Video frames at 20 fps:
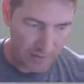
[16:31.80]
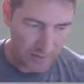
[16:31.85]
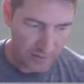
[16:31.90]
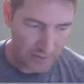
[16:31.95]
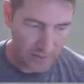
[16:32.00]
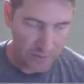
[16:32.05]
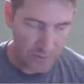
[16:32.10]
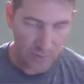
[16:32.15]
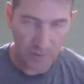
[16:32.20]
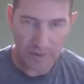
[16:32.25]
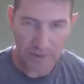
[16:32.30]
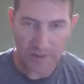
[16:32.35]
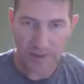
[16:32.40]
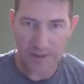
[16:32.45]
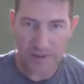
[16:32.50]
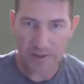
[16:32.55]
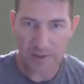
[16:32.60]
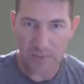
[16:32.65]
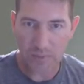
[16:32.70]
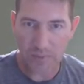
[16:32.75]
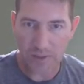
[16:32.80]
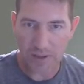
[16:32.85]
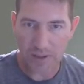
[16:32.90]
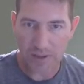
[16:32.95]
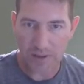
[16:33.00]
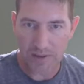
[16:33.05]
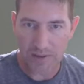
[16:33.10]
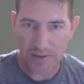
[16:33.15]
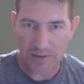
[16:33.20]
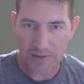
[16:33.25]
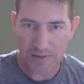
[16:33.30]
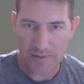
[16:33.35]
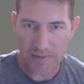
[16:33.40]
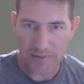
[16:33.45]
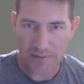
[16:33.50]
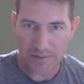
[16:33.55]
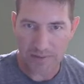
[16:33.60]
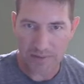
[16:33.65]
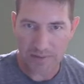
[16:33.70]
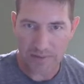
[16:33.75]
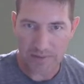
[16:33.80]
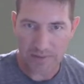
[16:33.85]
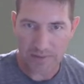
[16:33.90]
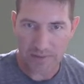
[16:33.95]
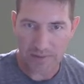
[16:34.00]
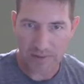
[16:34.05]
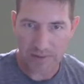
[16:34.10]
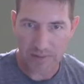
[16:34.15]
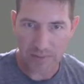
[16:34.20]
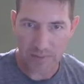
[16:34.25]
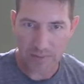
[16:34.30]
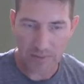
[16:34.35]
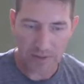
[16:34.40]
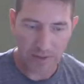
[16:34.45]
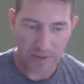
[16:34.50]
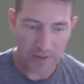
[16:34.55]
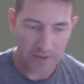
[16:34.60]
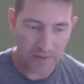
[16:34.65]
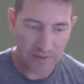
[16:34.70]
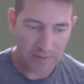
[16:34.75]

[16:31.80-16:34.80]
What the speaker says: One decent one here. Another rookie.